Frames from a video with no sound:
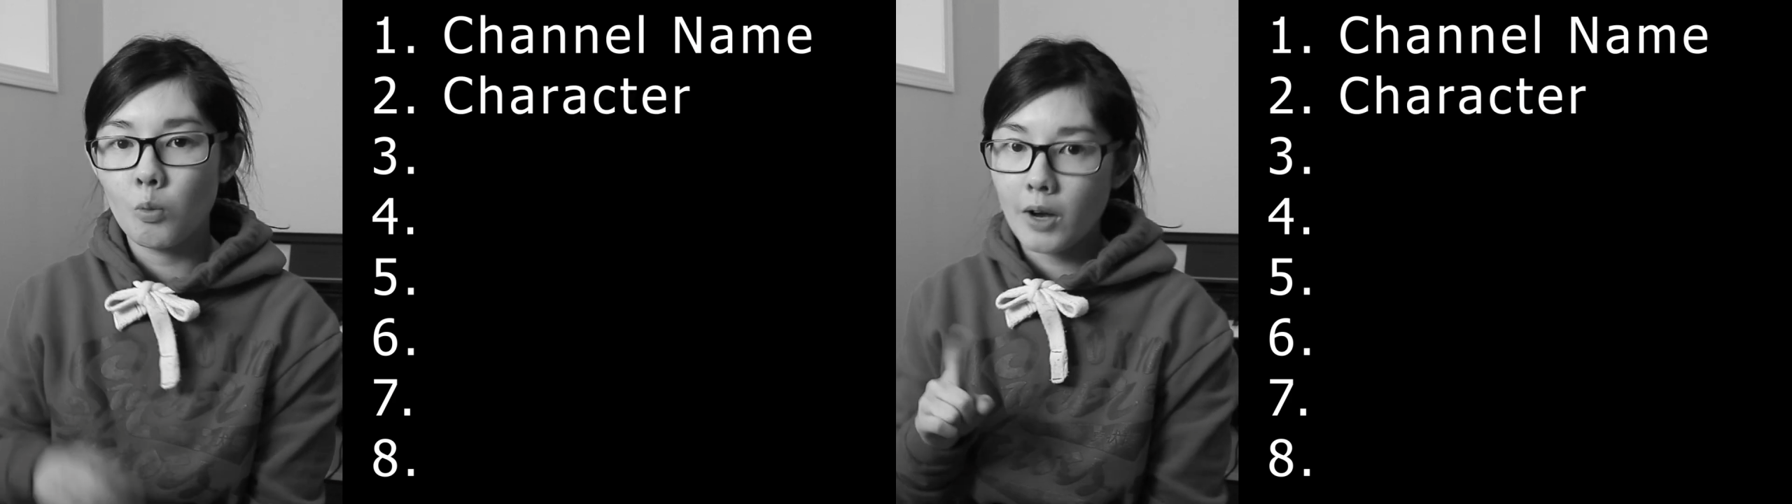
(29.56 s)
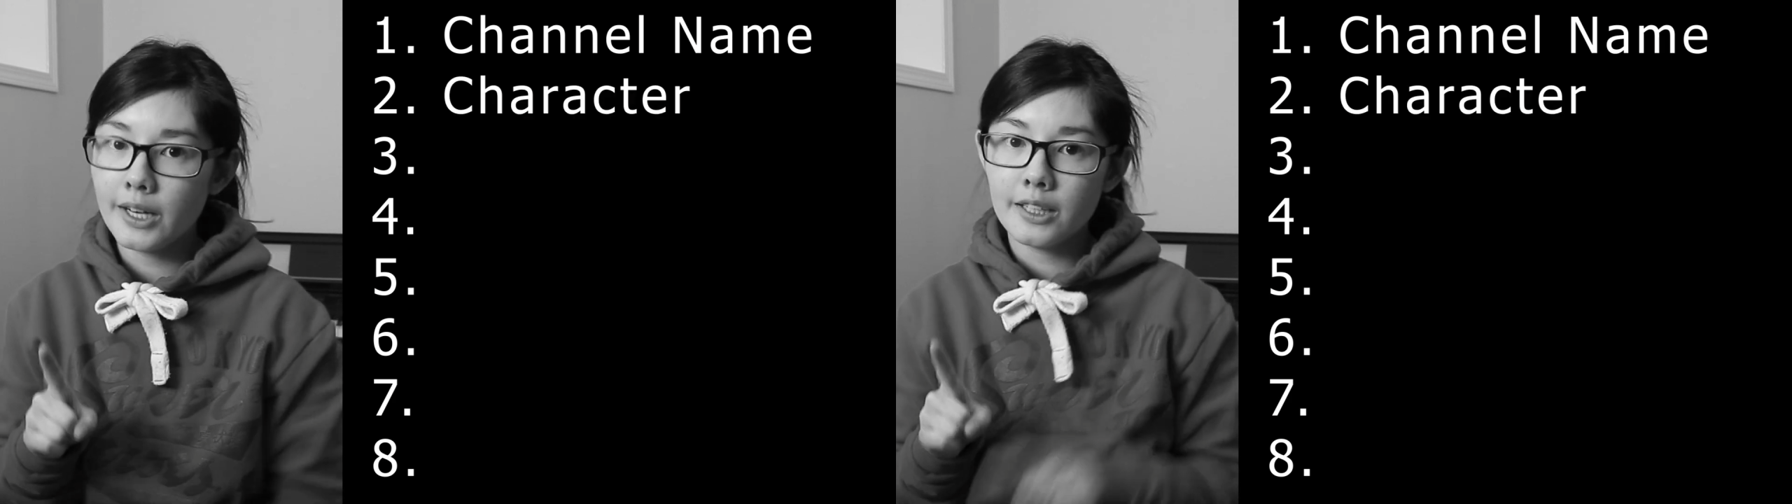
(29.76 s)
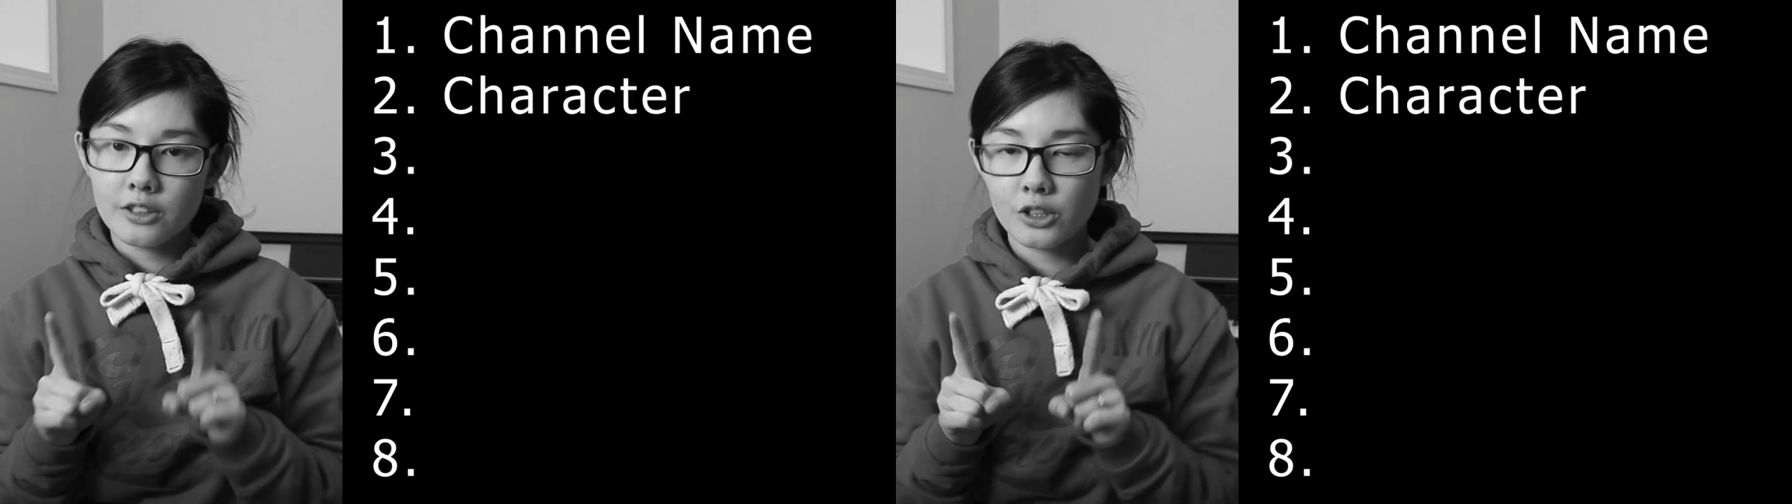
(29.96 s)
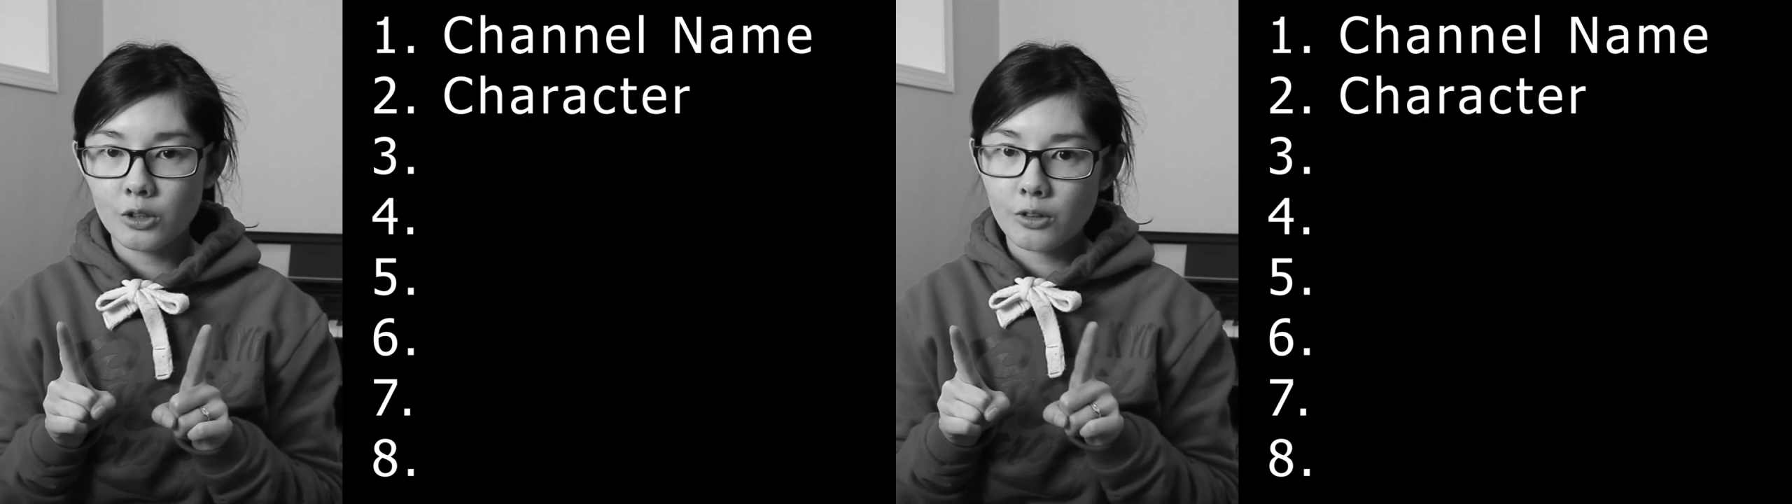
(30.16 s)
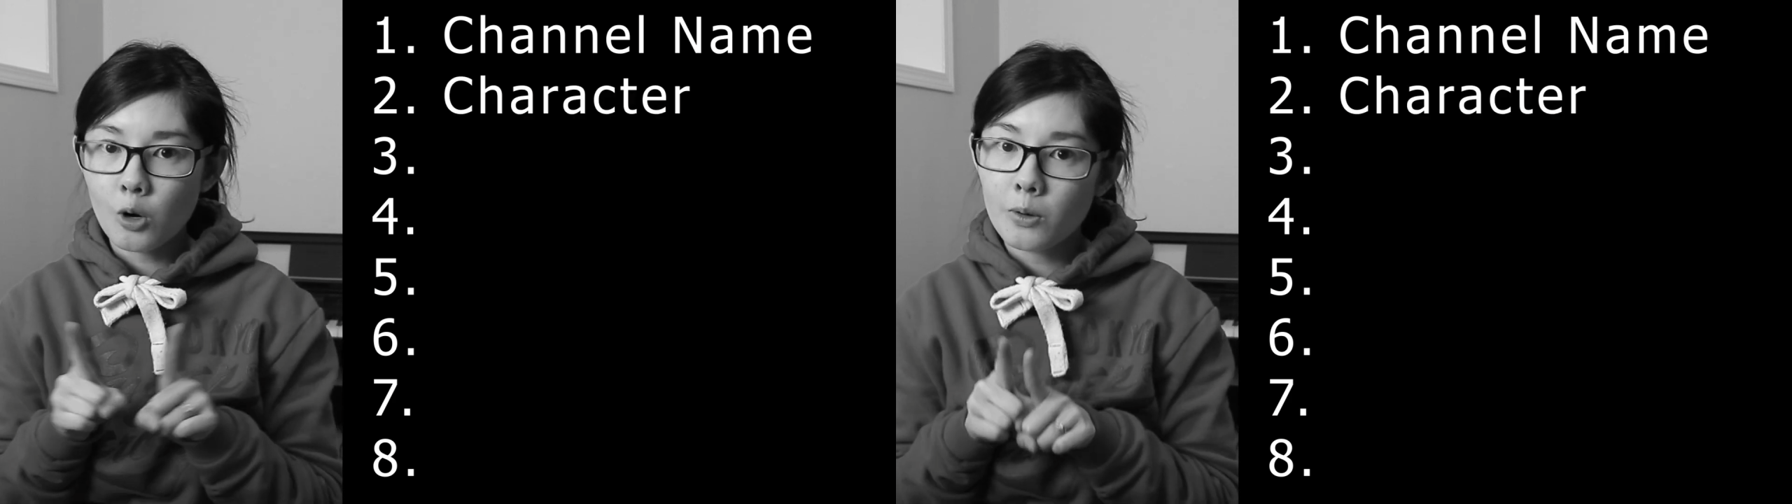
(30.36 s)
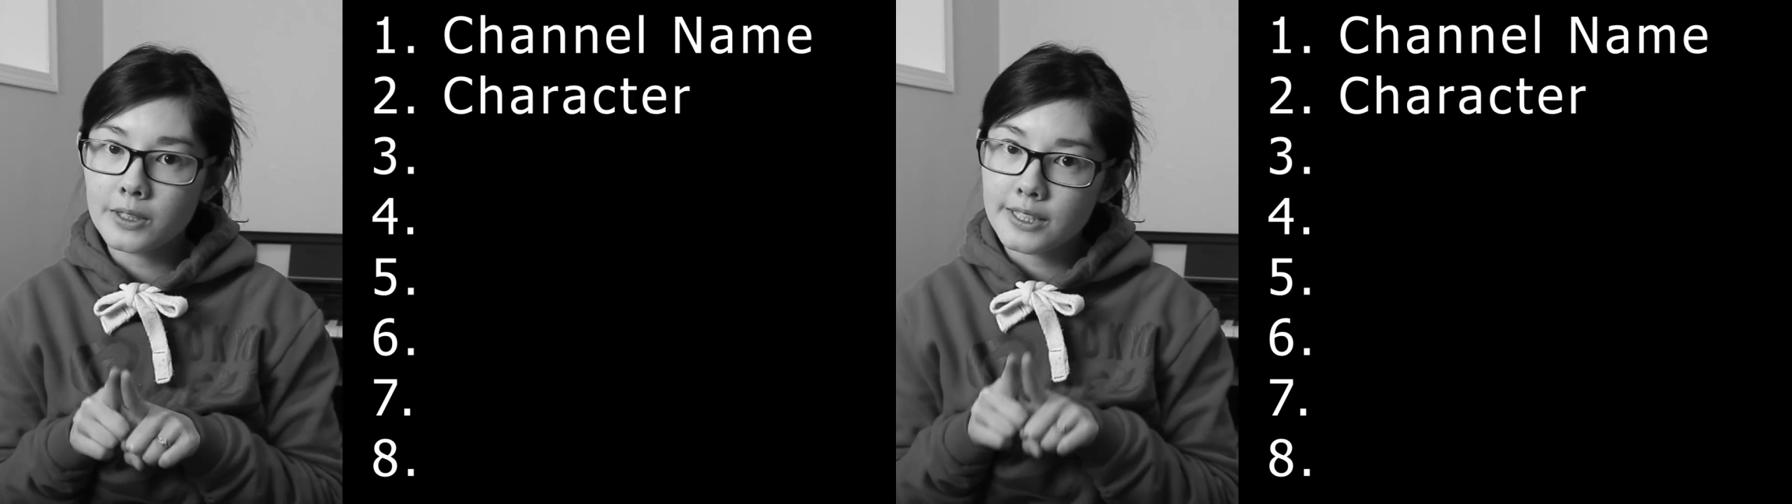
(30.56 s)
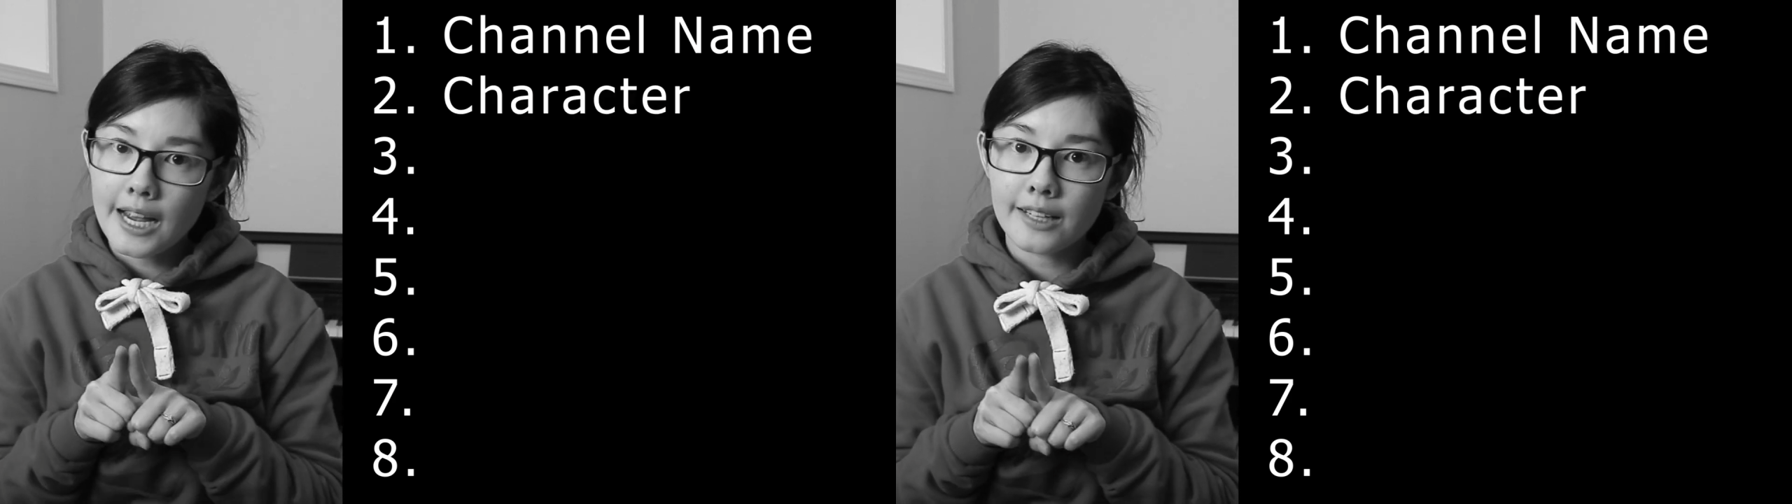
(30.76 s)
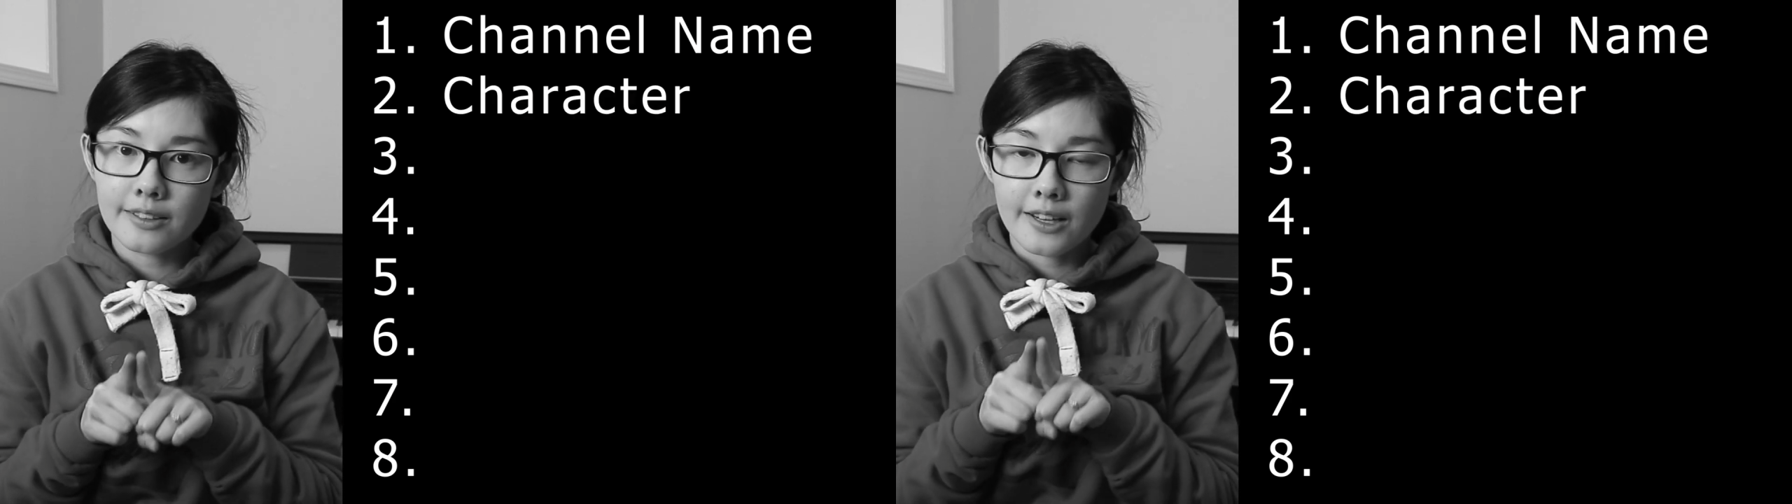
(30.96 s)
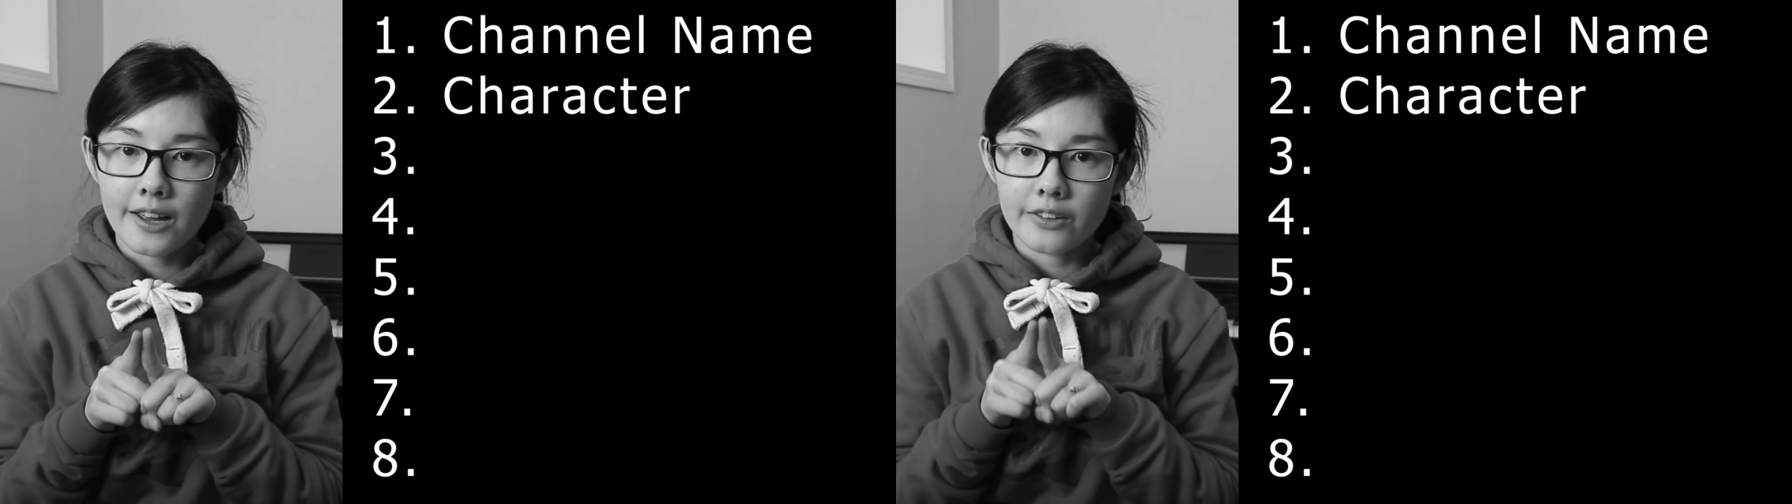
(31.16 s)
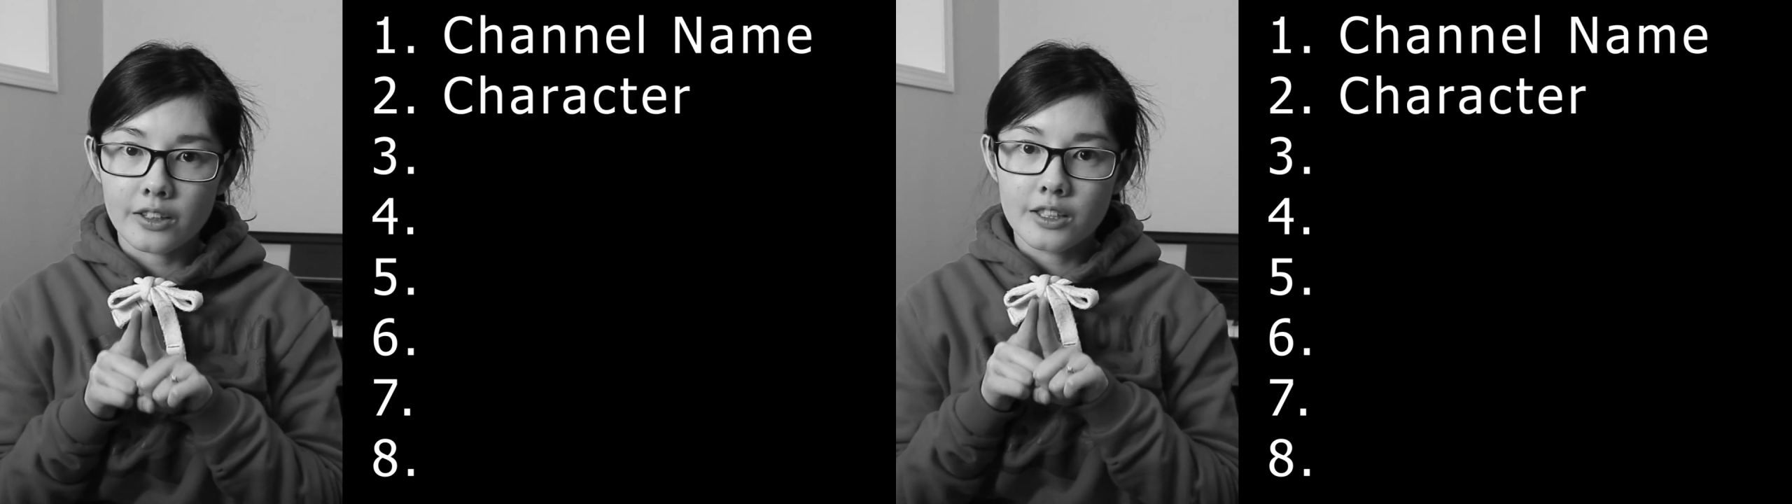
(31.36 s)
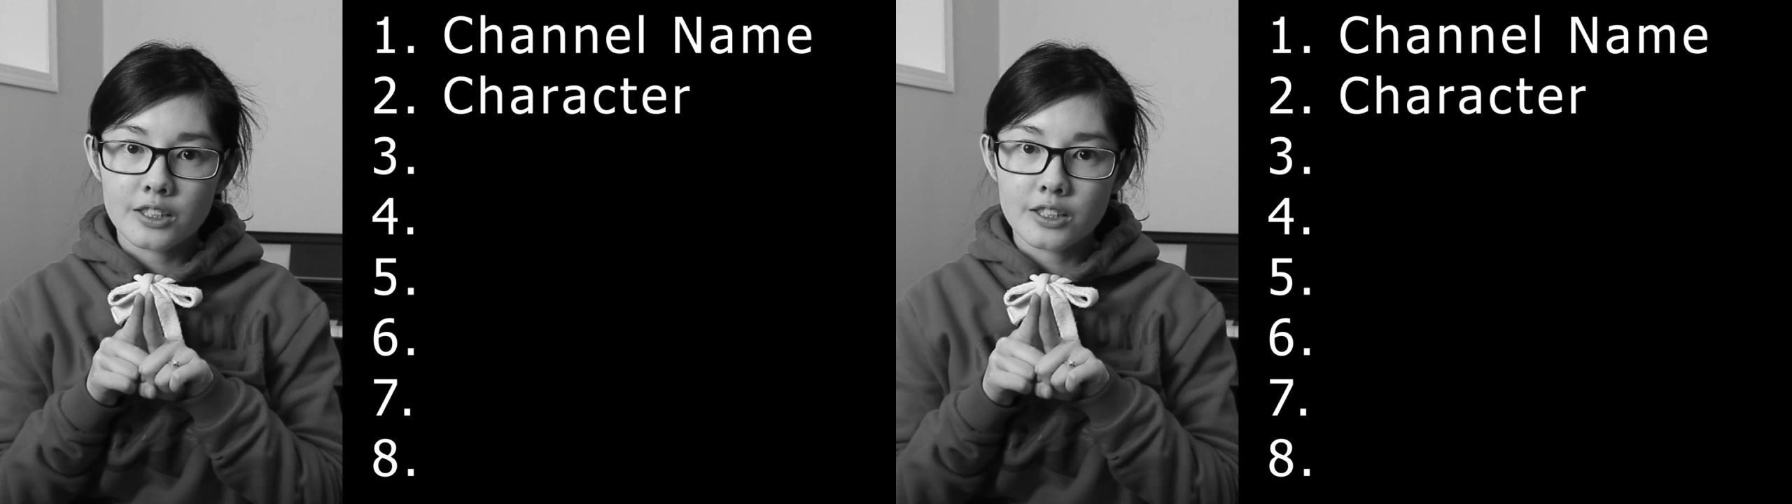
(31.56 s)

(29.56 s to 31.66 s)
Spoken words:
1 and 2 coincide together,